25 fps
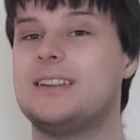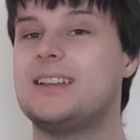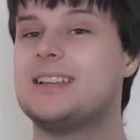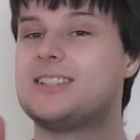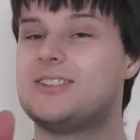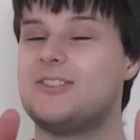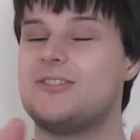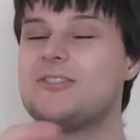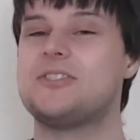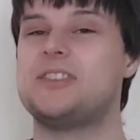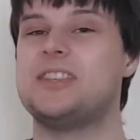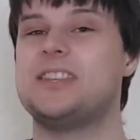as
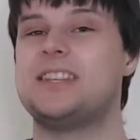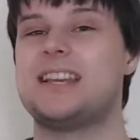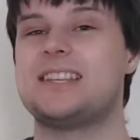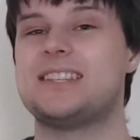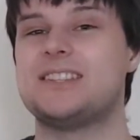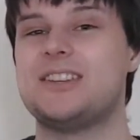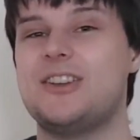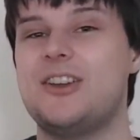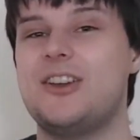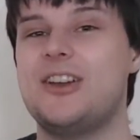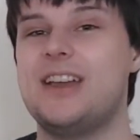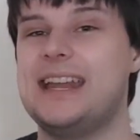long as it doesn't
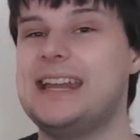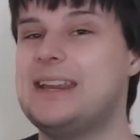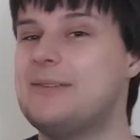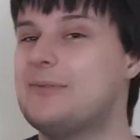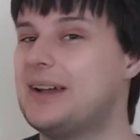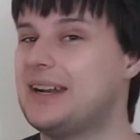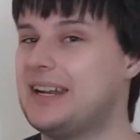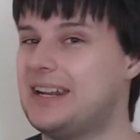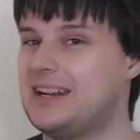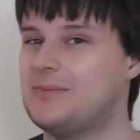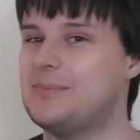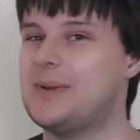hurt anyone
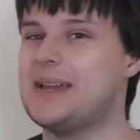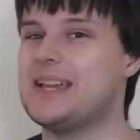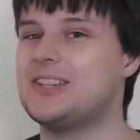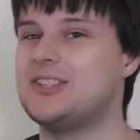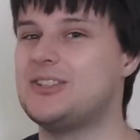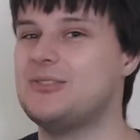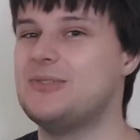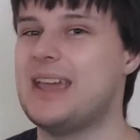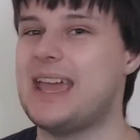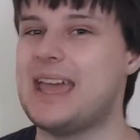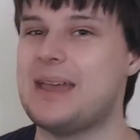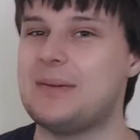and it makes you
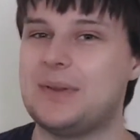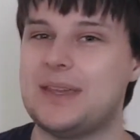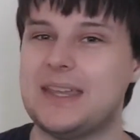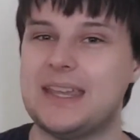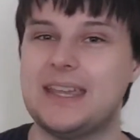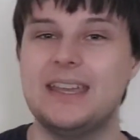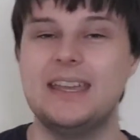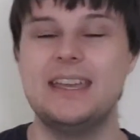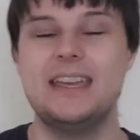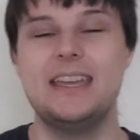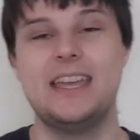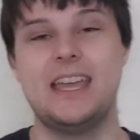happy.
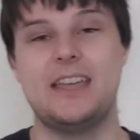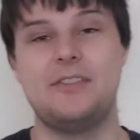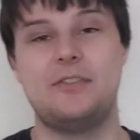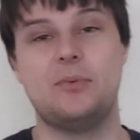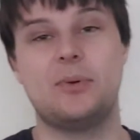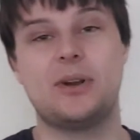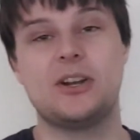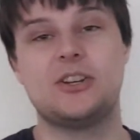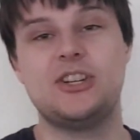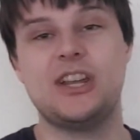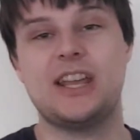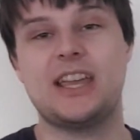If you
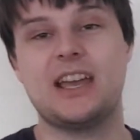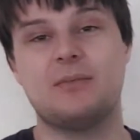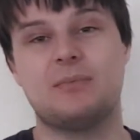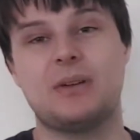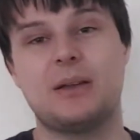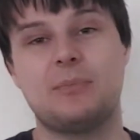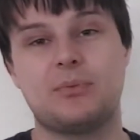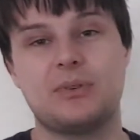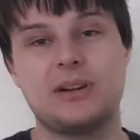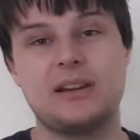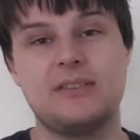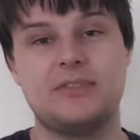want to check out my
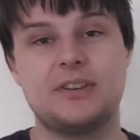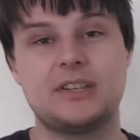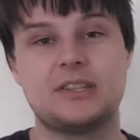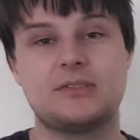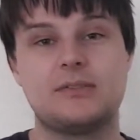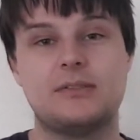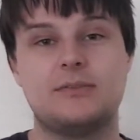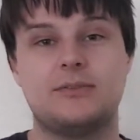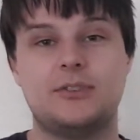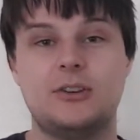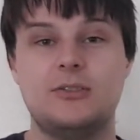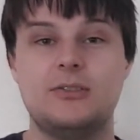previous
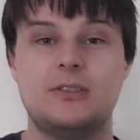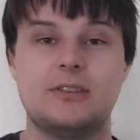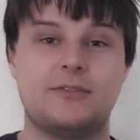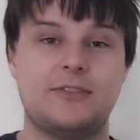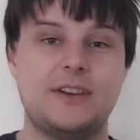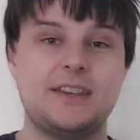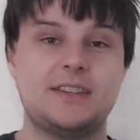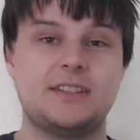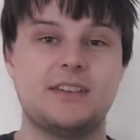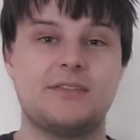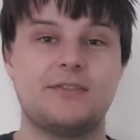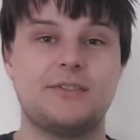review, The
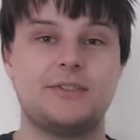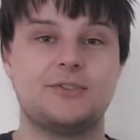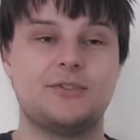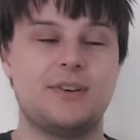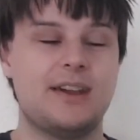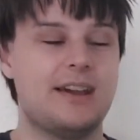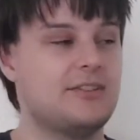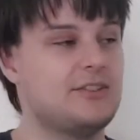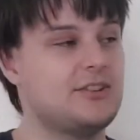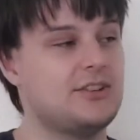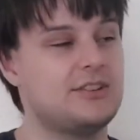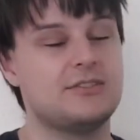Feast of the
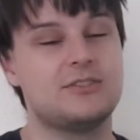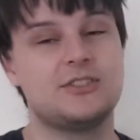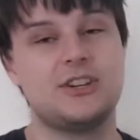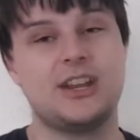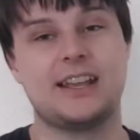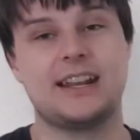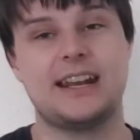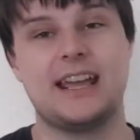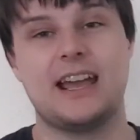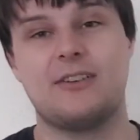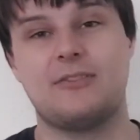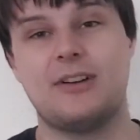Drowned, you can check it out